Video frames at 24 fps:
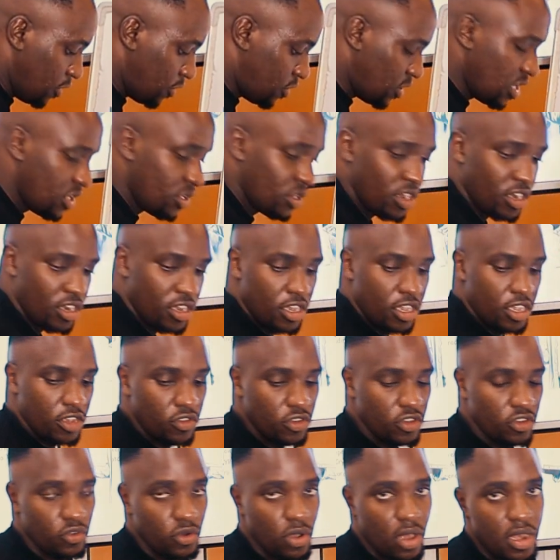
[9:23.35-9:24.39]
trending
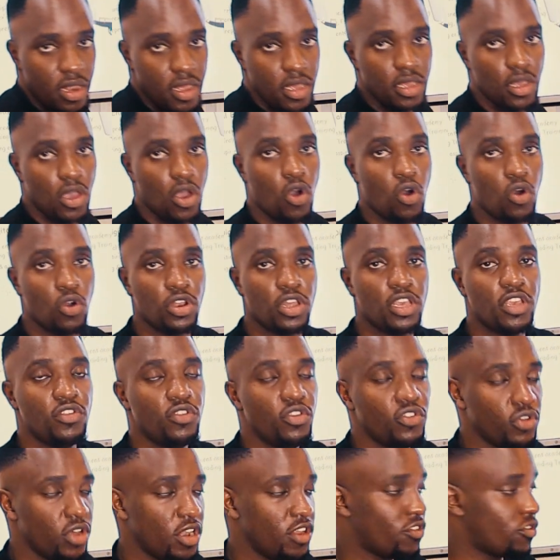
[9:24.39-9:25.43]
is
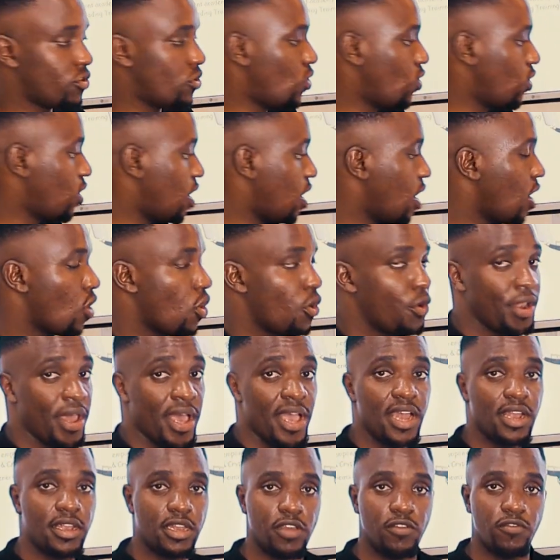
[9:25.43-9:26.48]
usually stronger on
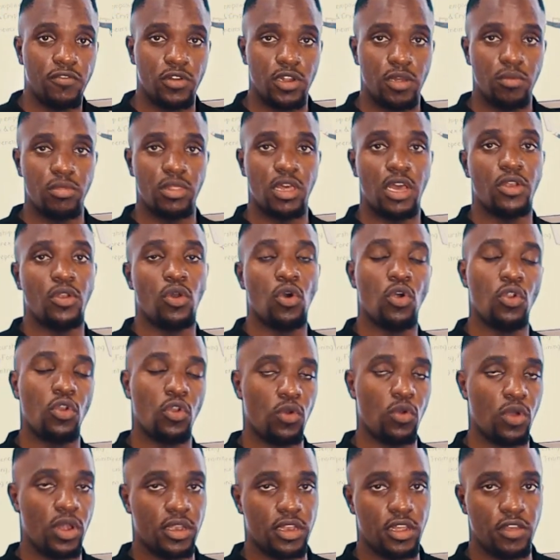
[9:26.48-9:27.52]
higher time frame than on
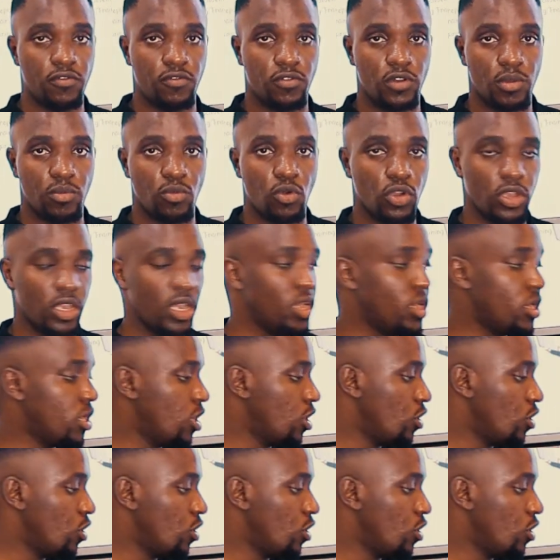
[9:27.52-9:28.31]
lower time frame. Okay.